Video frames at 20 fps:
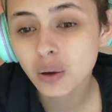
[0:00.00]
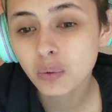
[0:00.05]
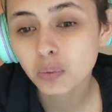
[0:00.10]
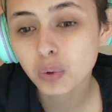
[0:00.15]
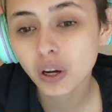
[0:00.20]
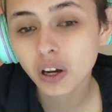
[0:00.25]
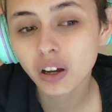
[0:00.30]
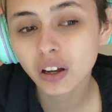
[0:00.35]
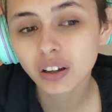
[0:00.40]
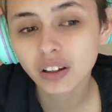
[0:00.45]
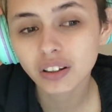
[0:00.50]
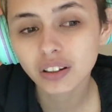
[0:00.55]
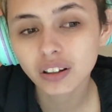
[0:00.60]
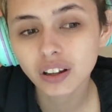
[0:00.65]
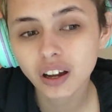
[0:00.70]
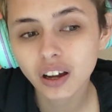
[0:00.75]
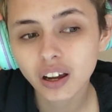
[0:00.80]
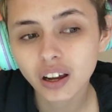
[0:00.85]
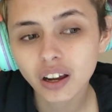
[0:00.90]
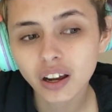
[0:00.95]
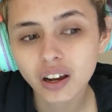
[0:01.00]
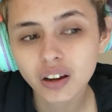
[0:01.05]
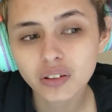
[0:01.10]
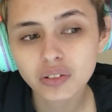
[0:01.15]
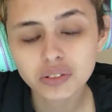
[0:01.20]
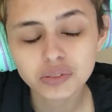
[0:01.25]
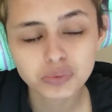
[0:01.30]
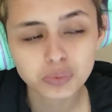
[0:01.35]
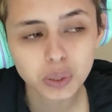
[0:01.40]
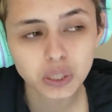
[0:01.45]
But I
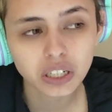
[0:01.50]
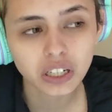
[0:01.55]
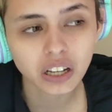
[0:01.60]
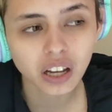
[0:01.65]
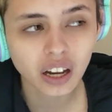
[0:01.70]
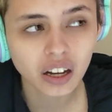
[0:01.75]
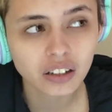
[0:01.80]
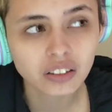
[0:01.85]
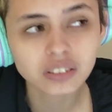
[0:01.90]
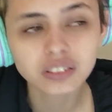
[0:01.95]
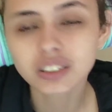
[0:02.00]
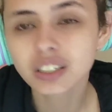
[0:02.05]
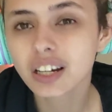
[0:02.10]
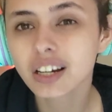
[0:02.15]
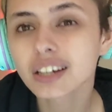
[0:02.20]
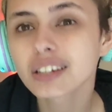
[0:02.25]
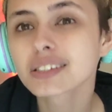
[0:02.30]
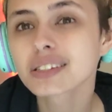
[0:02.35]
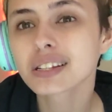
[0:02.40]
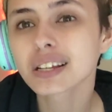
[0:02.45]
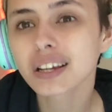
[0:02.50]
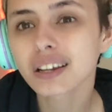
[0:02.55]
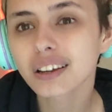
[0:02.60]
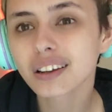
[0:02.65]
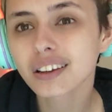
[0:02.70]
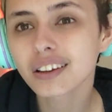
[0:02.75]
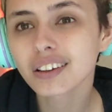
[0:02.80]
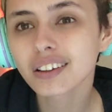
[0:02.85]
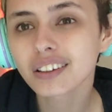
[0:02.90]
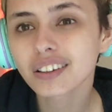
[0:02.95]
have been out as
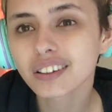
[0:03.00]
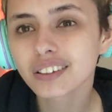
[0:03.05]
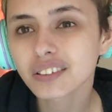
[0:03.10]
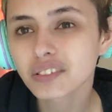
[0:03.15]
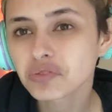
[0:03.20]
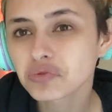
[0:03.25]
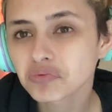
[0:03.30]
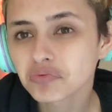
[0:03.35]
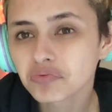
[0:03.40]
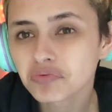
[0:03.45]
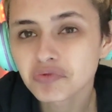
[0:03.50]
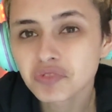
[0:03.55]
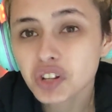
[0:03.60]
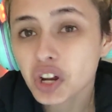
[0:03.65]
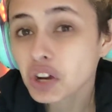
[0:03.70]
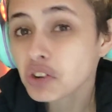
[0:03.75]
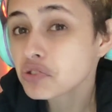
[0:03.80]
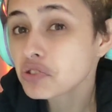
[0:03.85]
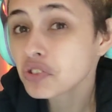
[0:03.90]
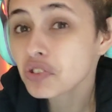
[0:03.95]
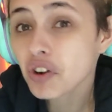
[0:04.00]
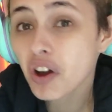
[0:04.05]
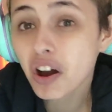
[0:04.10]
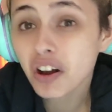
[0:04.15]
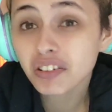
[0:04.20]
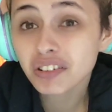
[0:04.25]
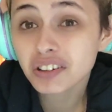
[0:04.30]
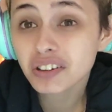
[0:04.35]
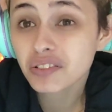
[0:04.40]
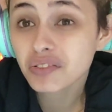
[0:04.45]
a gender
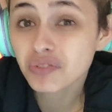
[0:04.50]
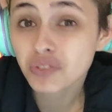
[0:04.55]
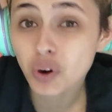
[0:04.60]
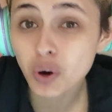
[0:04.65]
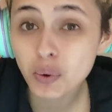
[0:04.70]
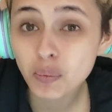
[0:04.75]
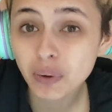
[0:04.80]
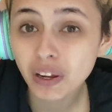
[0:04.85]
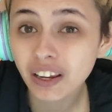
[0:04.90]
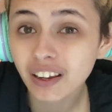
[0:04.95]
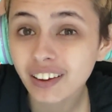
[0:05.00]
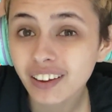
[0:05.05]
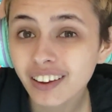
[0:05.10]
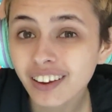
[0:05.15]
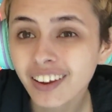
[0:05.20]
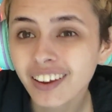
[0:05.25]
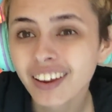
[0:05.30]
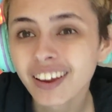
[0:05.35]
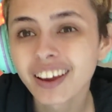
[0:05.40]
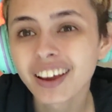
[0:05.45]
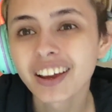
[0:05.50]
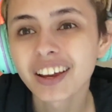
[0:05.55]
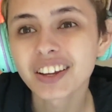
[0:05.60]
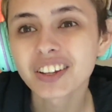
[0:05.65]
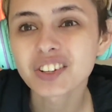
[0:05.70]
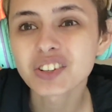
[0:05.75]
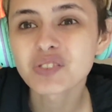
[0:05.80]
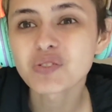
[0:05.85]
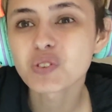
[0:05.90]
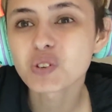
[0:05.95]
non-conforming
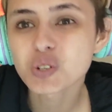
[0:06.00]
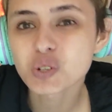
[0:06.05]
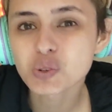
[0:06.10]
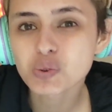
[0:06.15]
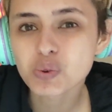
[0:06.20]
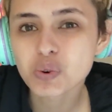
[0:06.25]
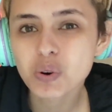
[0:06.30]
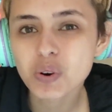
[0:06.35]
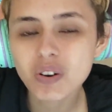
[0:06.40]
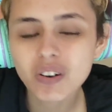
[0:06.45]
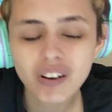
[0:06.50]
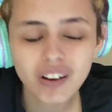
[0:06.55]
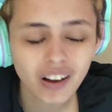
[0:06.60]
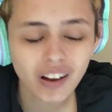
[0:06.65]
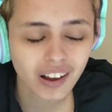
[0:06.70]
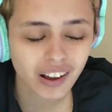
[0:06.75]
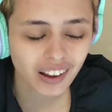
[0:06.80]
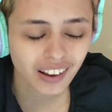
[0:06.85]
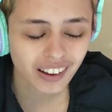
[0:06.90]
individual